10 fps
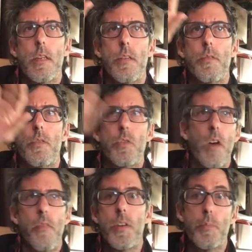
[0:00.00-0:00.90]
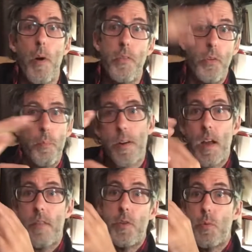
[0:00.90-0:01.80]
solve these puzzles. But again,
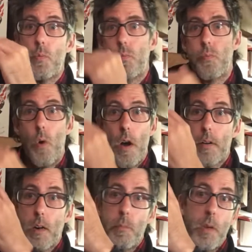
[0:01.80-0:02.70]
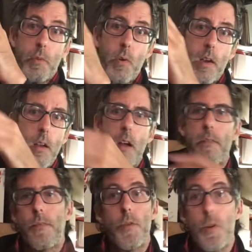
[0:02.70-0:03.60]
if water comes up quick
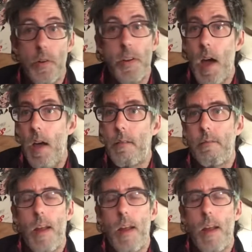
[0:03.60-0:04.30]
enough, you're dead.